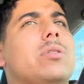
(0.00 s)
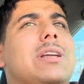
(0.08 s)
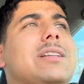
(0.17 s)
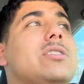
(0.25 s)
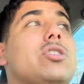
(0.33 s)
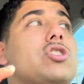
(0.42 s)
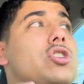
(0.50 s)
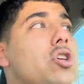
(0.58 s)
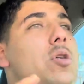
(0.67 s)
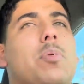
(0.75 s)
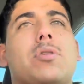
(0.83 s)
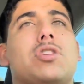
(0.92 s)
and there's
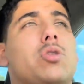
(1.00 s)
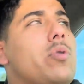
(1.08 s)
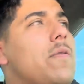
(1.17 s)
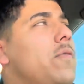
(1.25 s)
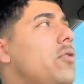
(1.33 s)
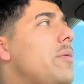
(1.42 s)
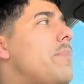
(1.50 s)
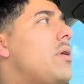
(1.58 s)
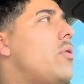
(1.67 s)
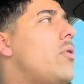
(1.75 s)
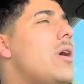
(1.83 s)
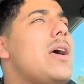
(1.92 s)
another person doing a fully built